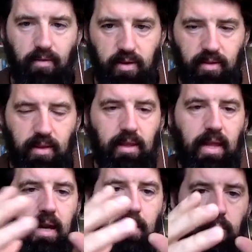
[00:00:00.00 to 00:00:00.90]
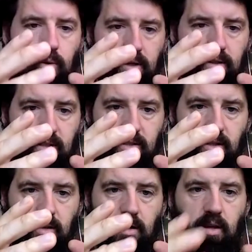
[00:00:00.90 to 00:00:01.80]
everything that led up to it
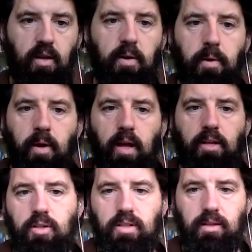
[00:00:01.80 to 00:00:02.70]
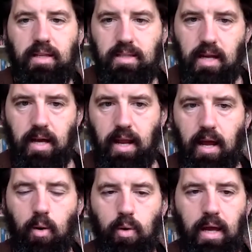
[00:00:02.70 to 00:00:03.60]
consistent. It turns out that's not
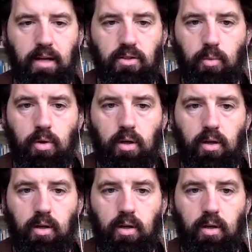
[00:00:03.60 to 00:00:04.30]
how we actually work.